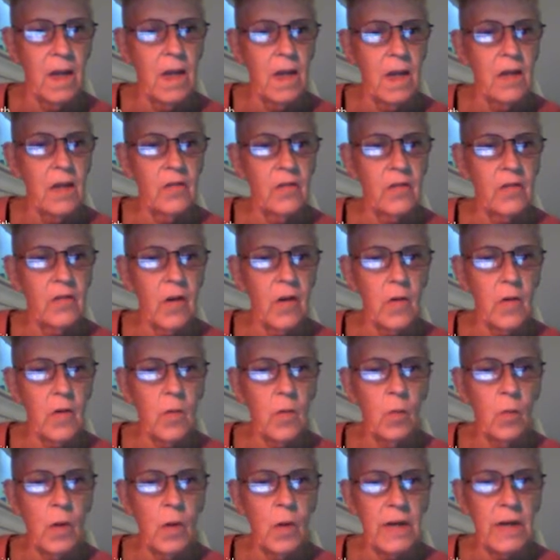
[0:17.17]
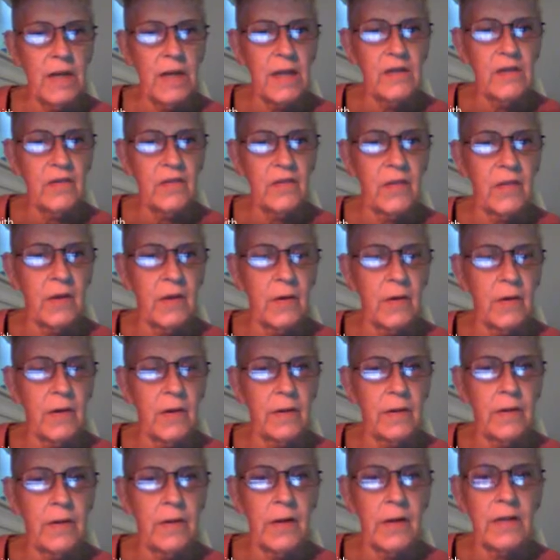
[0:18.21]
So what is theory?
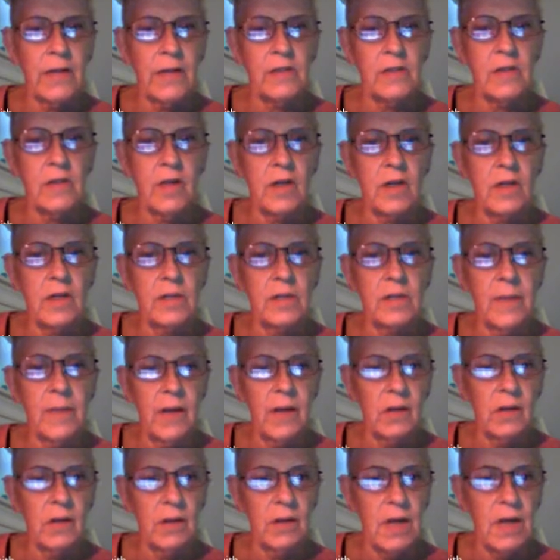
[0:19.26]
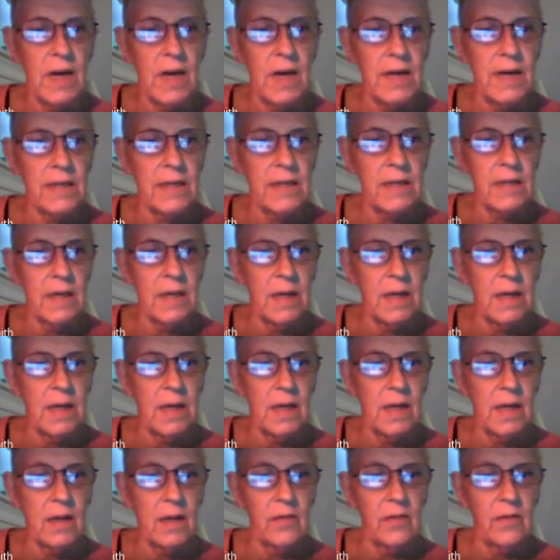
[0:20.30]
Theory gets talked about a lot,
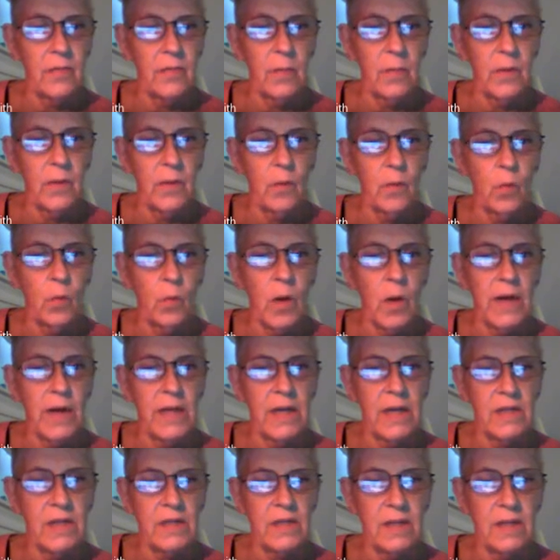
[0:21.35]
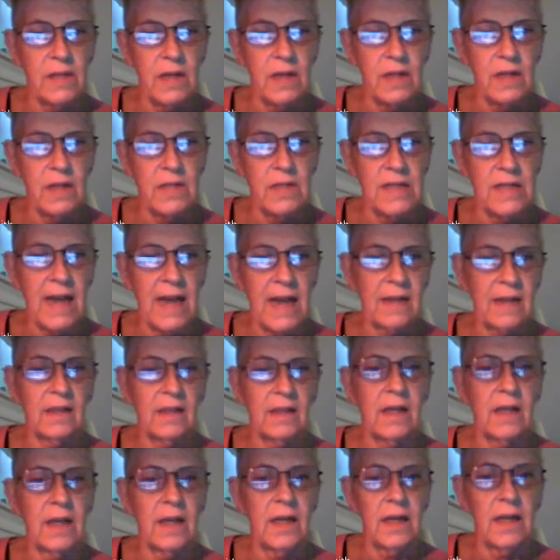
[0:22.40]
but what is it
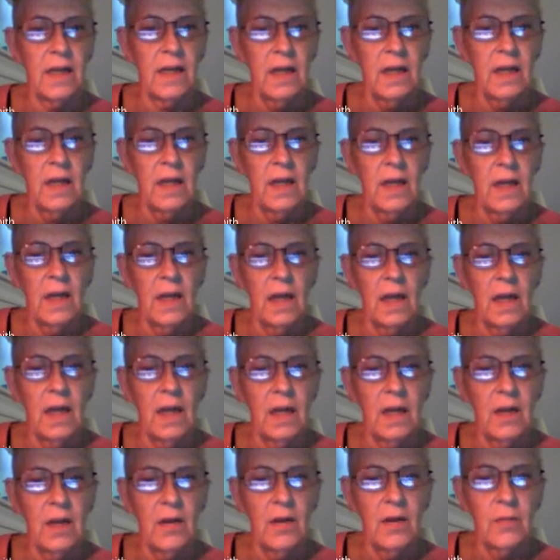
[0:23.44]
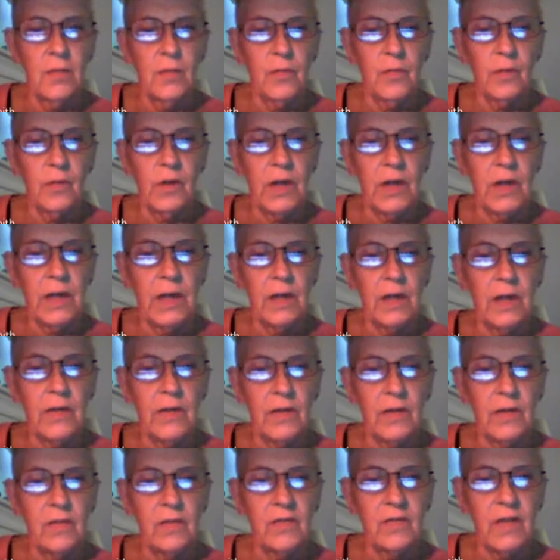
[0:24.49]
exactly? If we're looking at
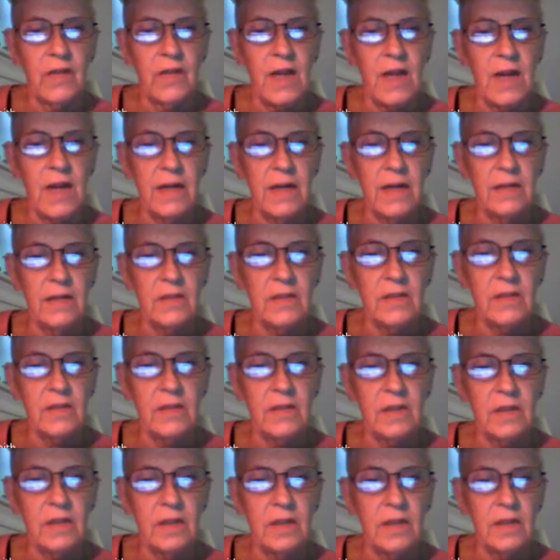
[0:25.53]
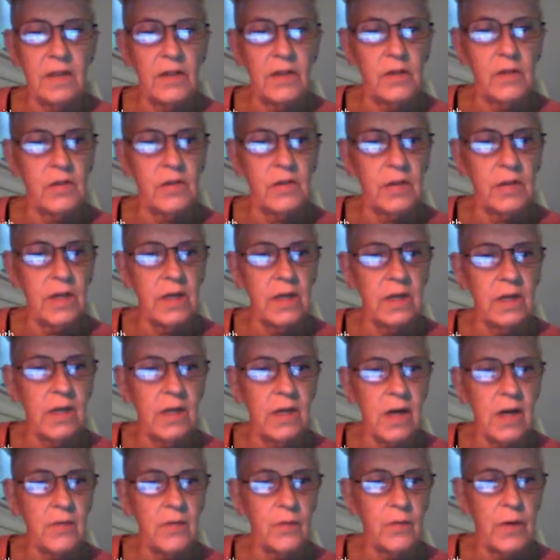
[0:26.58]
the slide, it's usually a
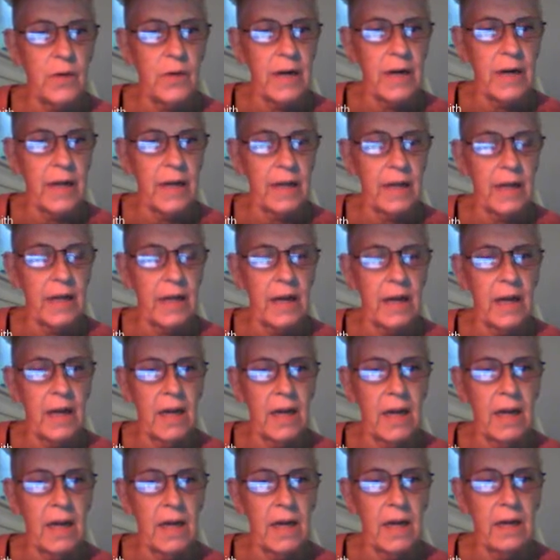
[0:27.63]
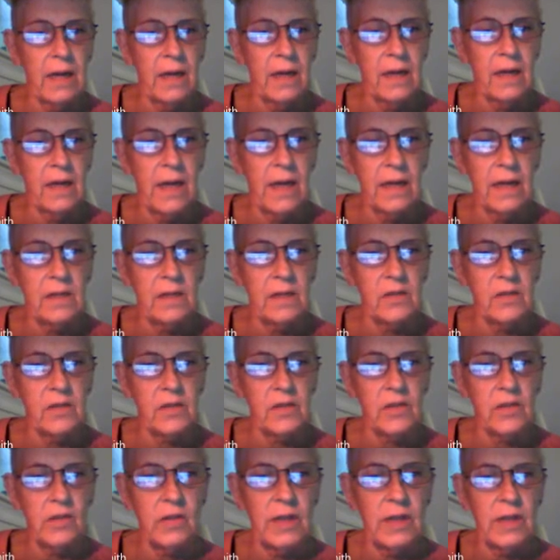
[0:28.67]
lot of reading, and that
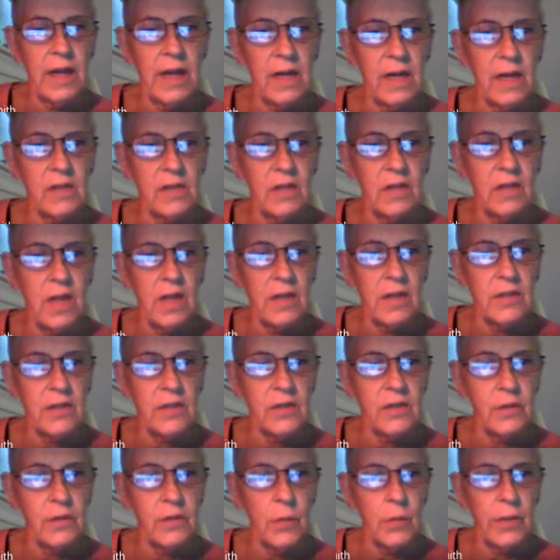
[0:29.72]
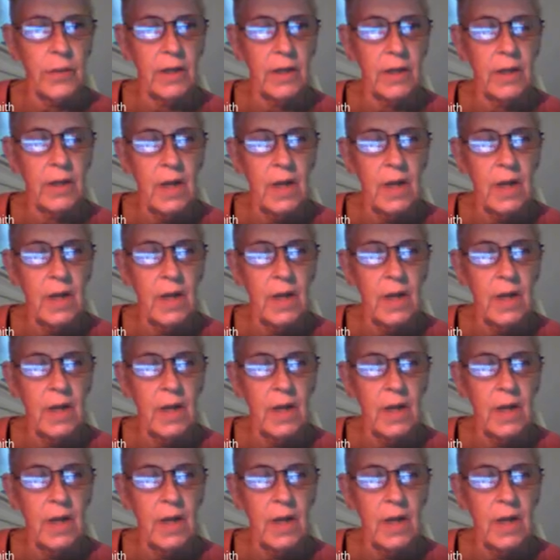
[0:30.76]
certainly has a lot to do with it.